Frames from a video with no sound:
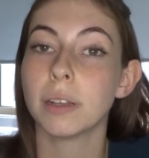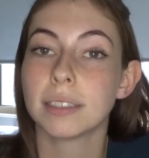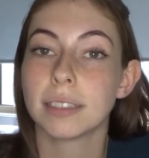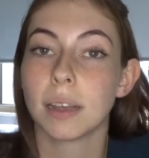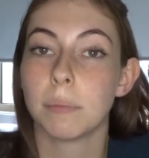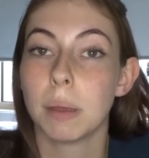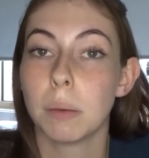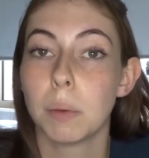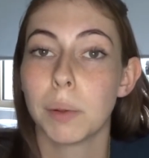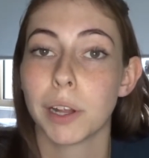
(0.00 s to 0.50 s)

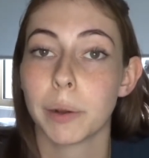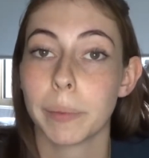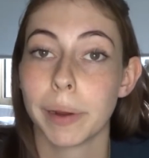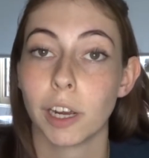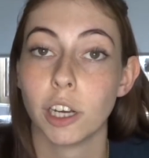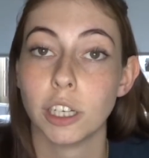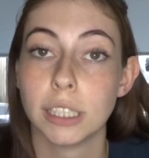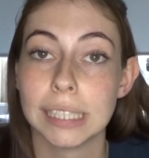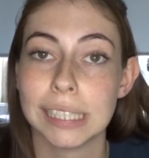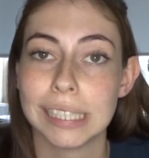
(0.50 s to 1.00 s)
Some people are a bit
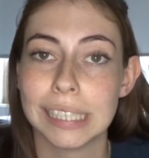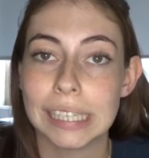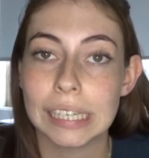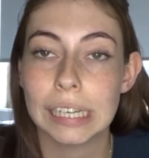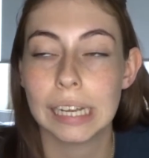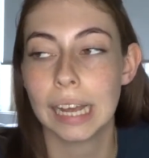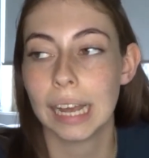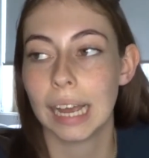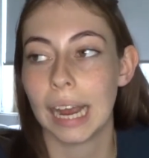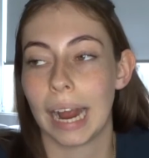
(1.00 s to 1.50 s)
OCD
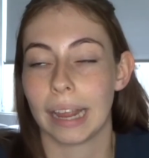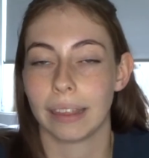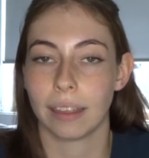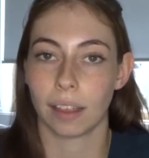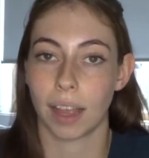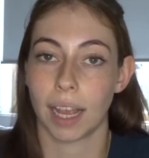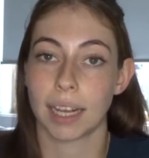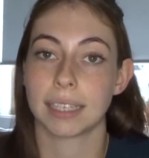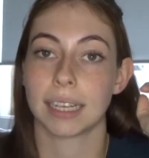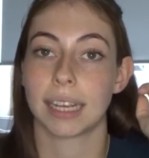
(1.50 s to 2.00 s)
and they
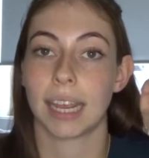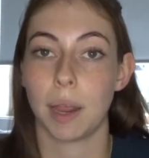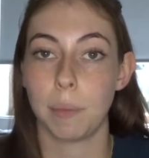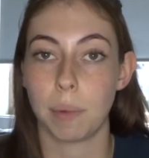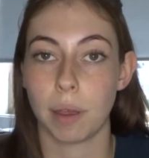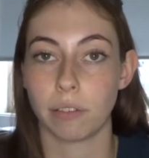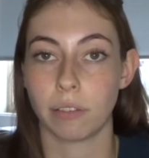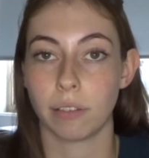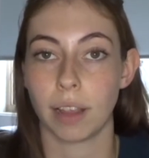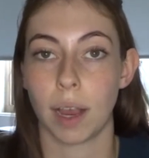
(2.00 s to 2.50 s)
like to keep
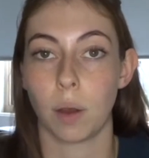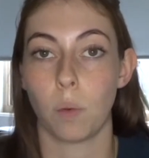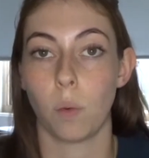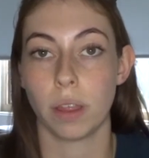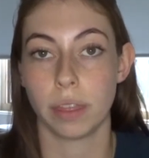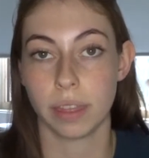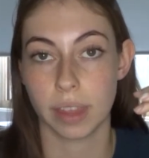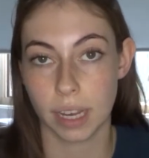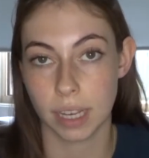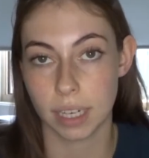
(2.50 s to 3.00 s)
like
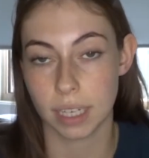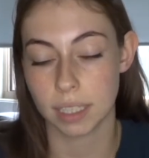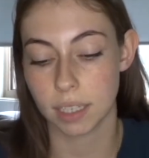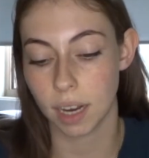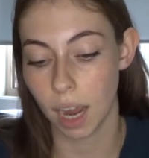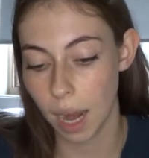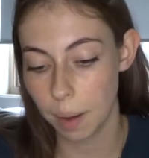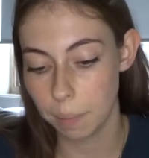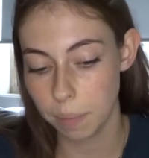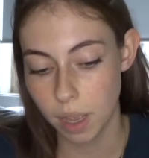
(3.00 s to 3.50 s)
one thing at a
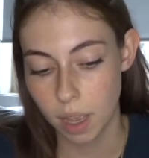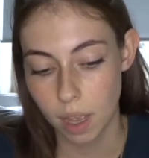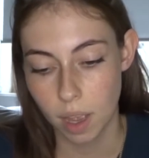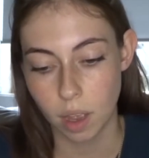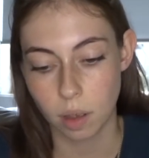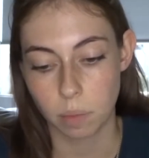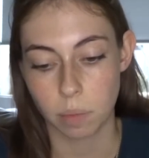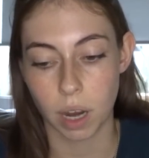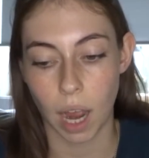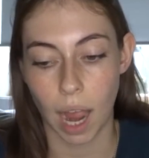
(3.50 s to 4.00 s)
time,
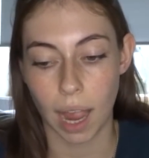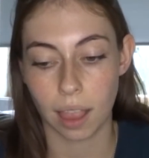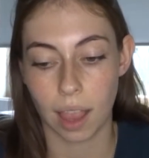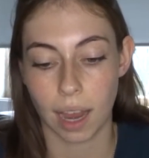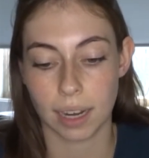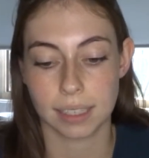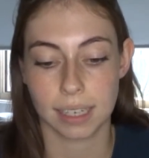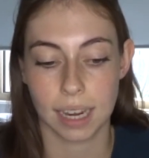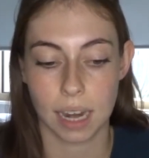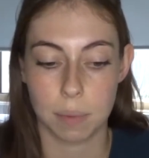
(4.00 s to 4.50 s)
but I
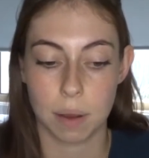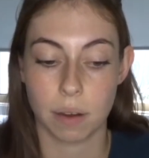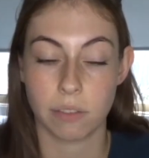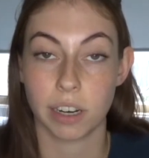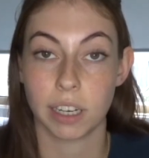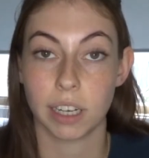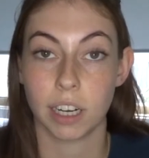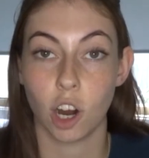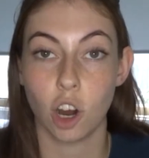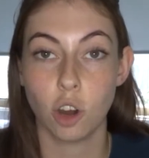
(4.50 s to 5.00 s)
like to keep
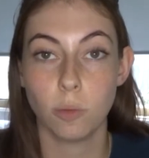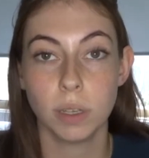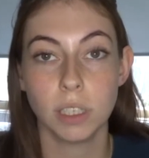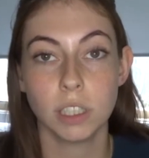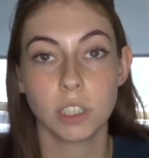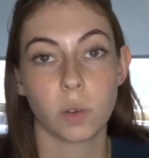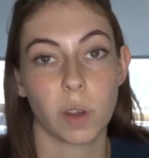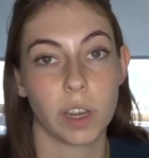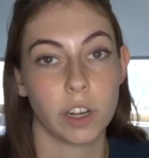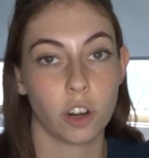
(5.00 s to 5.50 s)
everything open
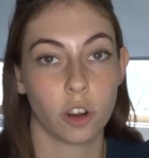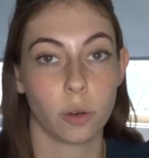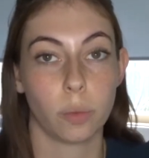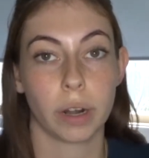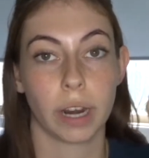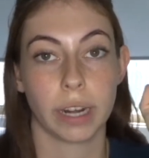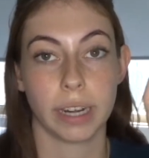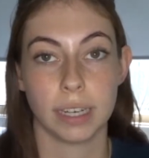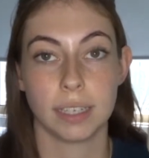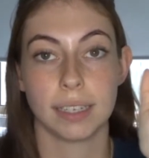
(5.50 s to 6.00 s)
so I know what
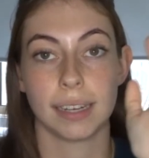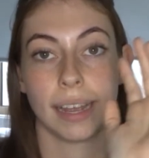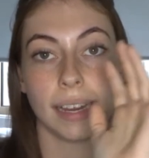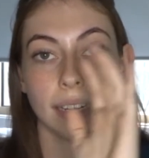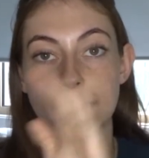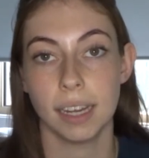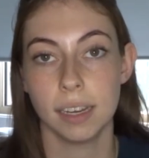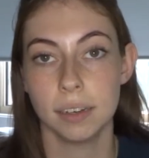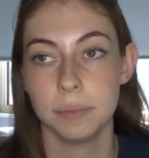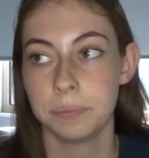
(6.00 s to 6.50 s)
I need to get
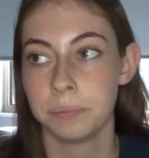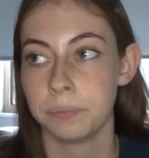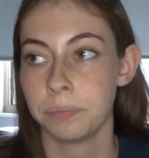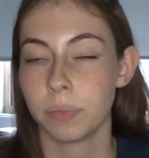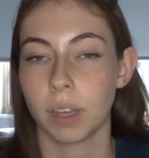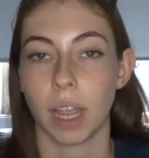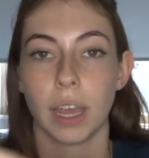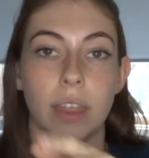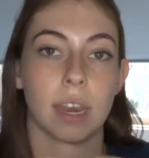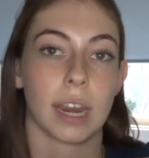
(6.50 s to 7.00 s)
done,
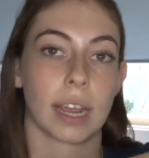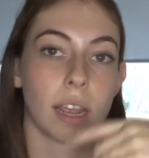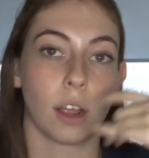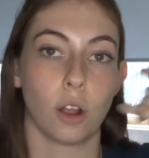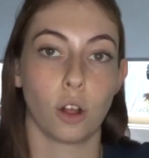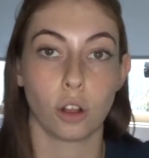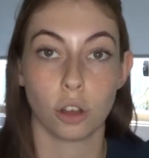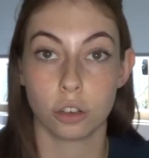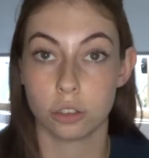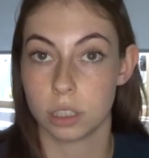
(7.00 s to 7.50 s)
and then I can
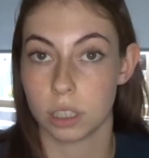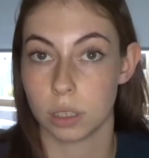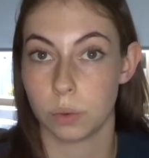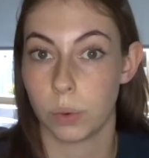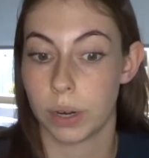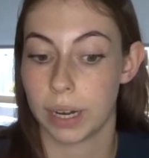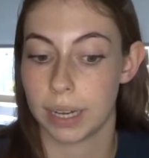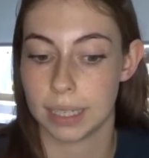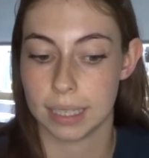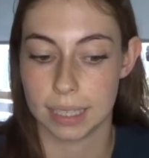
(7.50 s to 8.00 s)
close it
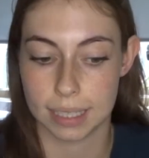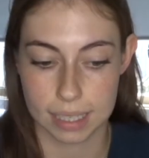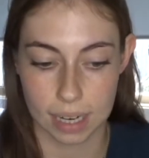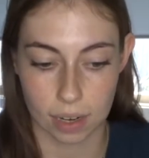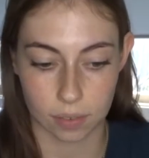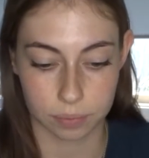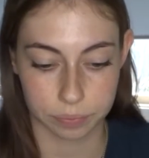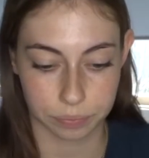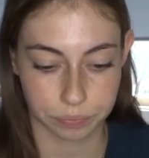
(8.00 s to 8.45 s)
when it is done.